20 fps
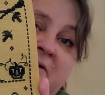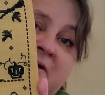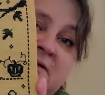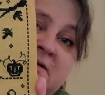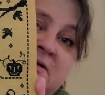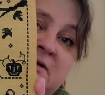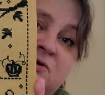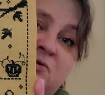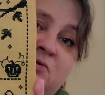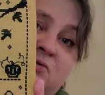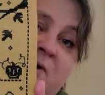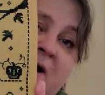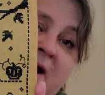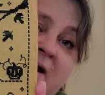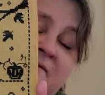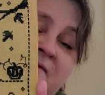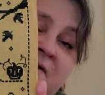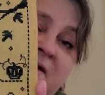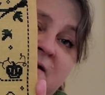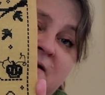This is
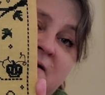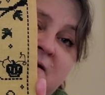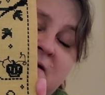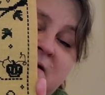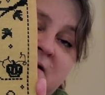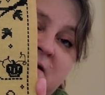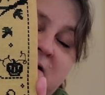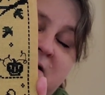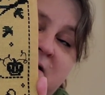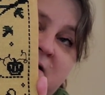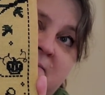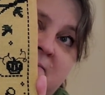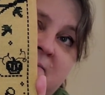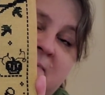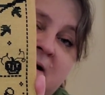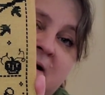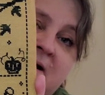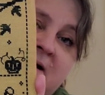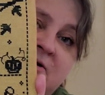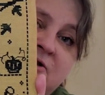Raven
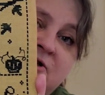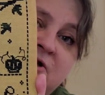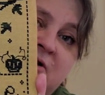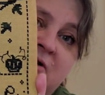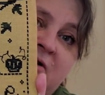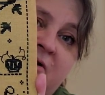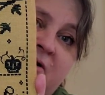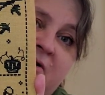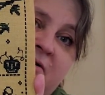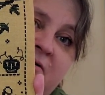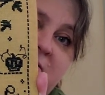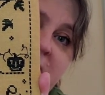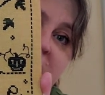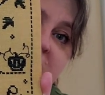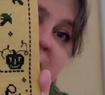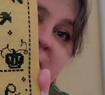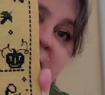by Gentle Arts.